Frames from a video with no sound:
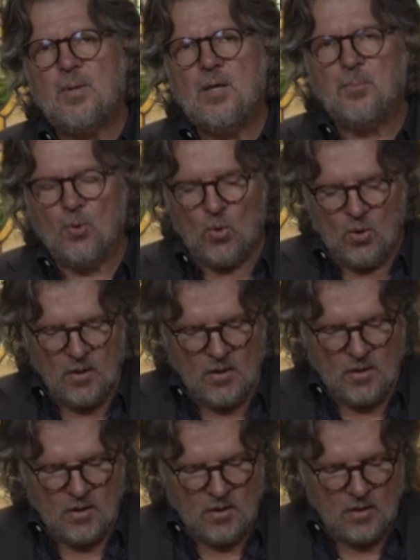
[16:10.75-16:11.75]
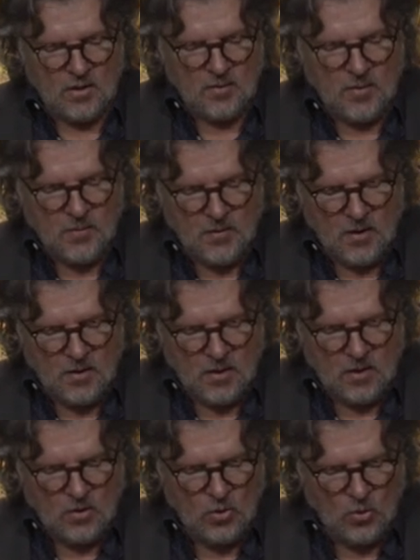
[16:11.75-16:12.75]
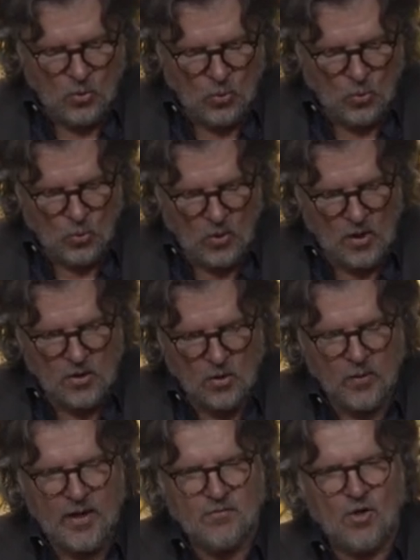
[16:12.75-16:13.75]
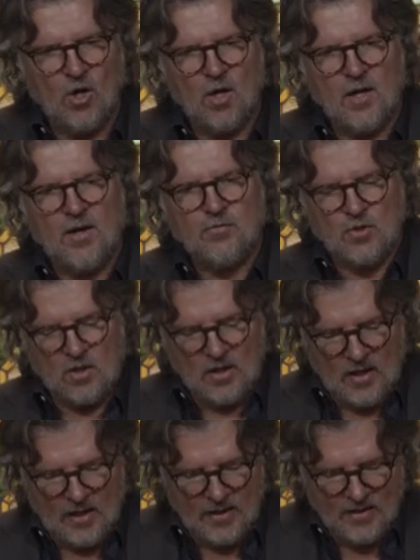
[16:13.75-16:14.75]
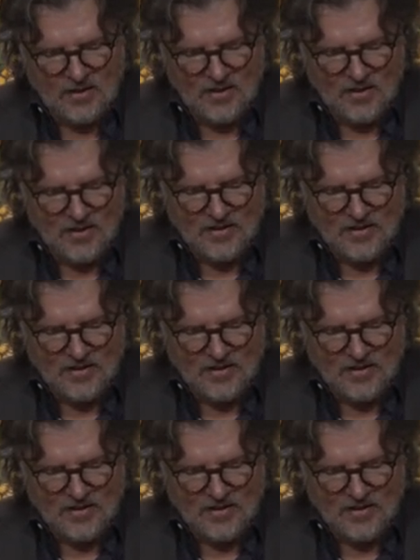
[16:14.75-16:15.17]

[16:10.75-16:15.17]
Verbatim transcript: people uh, who don't have a heart after God,